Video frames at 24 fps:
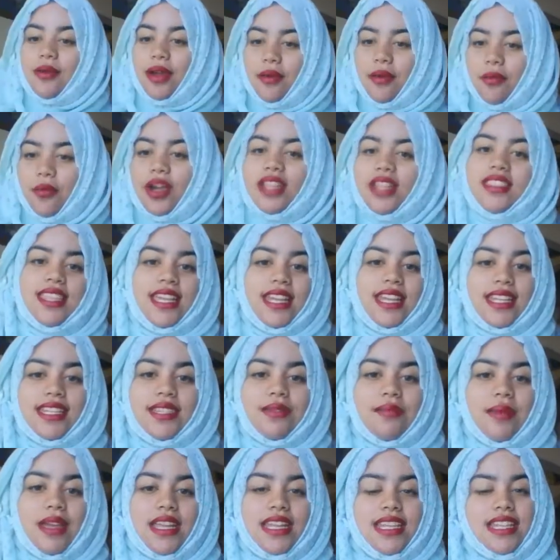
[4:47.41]
I want that
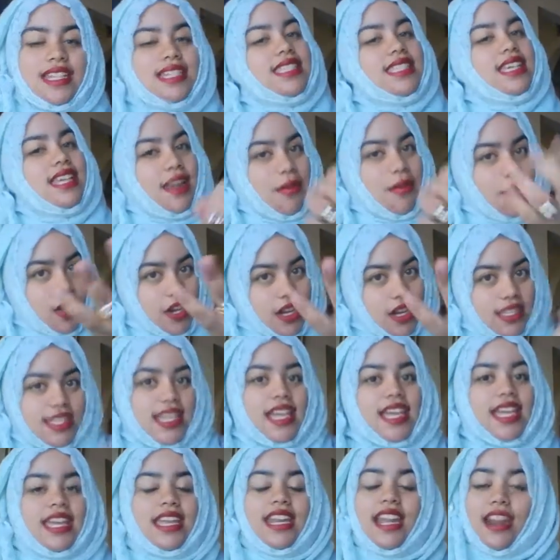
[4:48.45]
independence, and I'm gonna
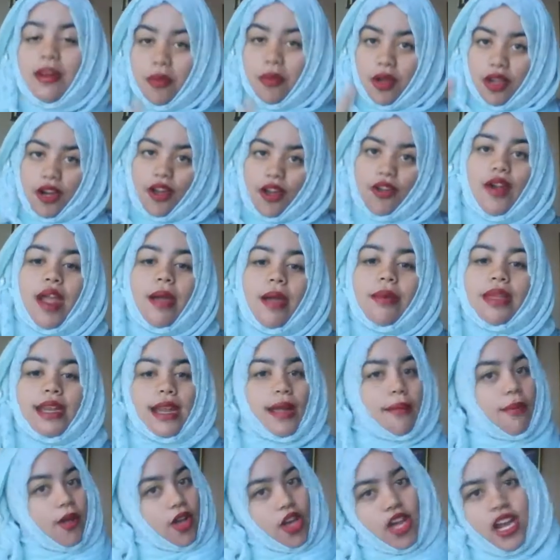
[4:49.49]
take it, and I'm gonna grab it,
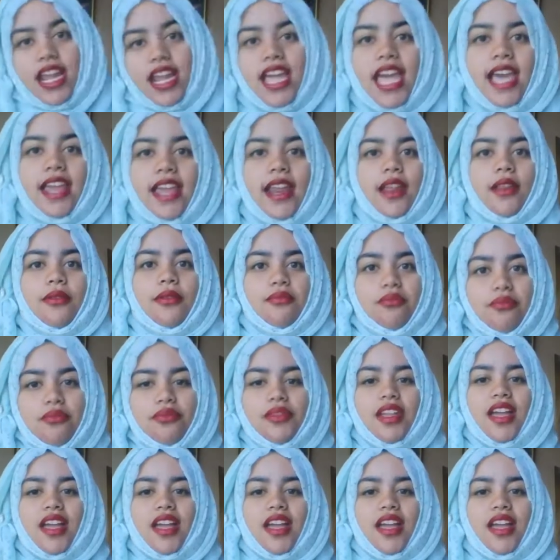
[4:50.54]
and I'm gonna get it.